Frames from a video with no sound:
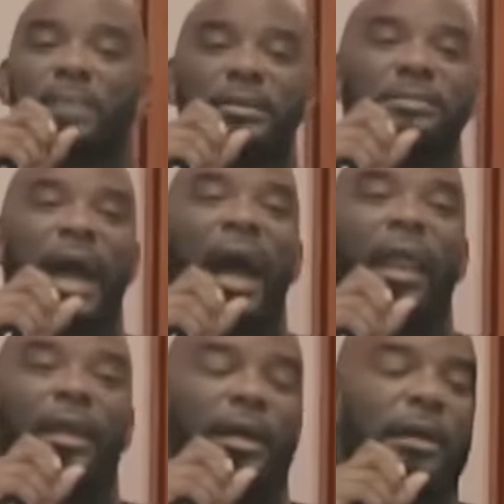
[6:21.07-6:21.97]
the
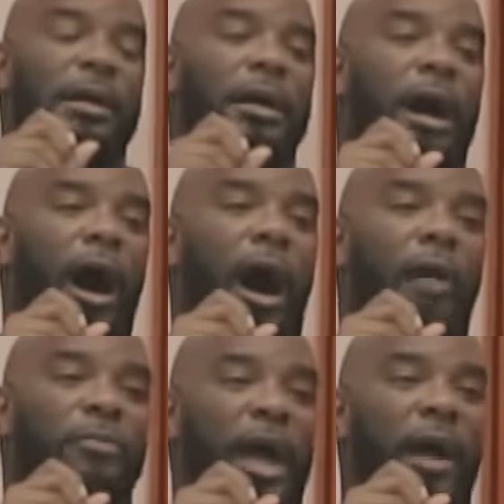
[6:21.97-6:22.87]
mentality
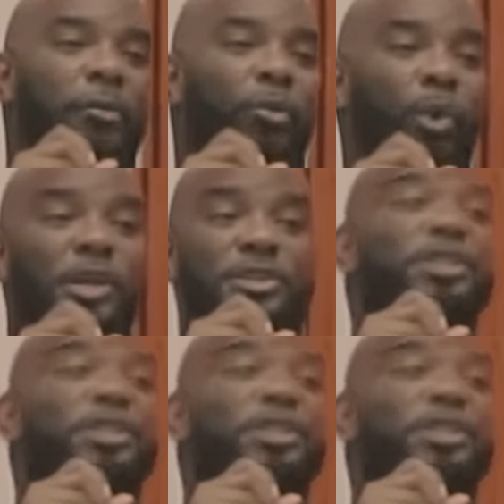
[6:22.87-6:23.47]
that we're